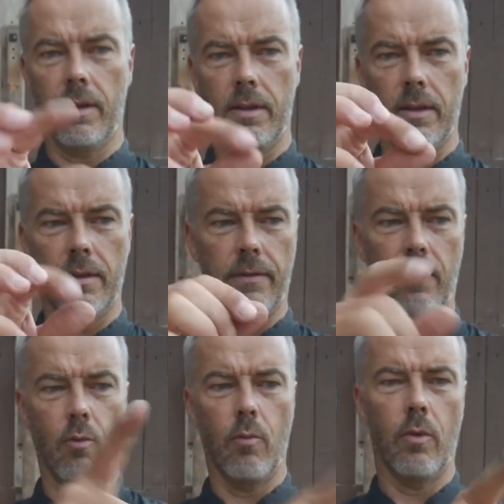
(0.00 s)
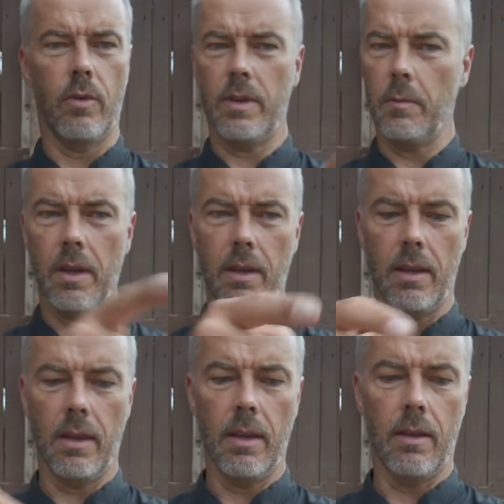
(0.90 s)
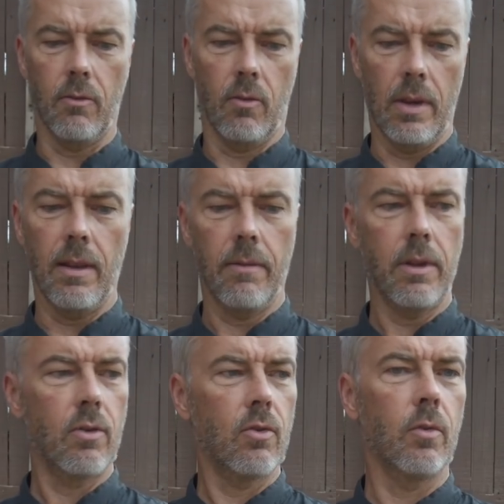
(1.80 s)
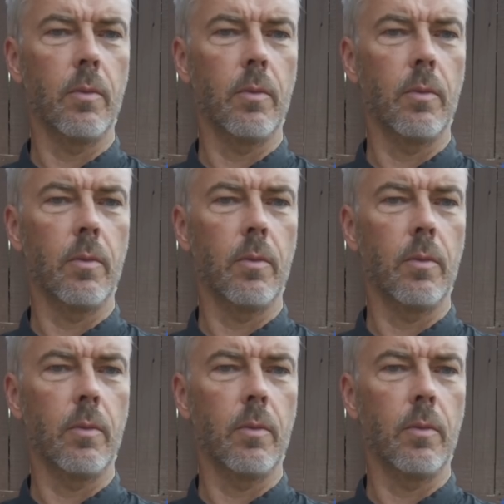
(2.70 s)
this foam or something that they don't rattle when you shoot,